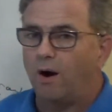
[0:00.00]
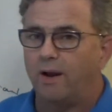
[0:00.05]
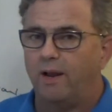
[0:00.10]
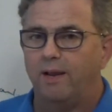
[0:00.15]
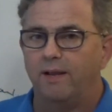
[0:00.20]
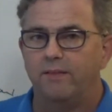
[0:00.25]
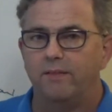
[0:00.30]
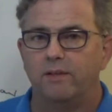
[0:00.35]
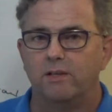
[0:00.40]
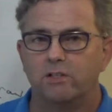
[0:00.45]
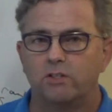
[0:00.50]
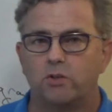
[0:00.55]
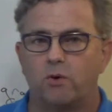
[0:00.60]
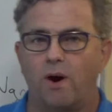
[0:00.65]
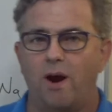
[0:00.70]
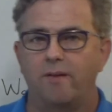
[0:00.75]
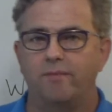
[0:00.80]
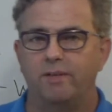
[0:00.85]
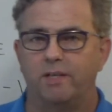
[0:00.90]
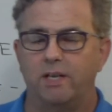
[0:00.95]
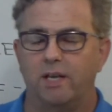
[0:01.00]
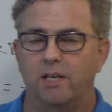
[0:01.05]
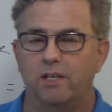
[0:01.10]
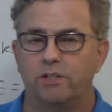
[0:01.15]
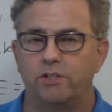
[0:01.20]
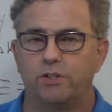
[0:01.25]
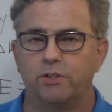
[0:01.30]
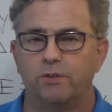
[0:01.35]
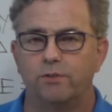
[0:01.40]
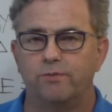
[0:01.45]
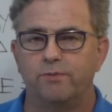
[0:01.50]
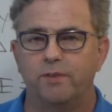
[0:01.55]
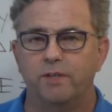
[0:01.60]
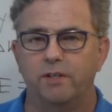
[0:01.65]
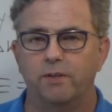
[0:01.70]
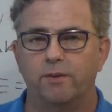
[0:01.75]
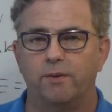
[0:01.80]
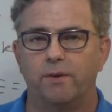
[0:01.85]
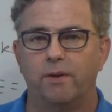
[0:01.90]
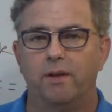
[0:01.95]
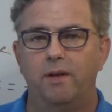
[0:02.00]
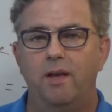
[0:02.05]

in this gravitational field.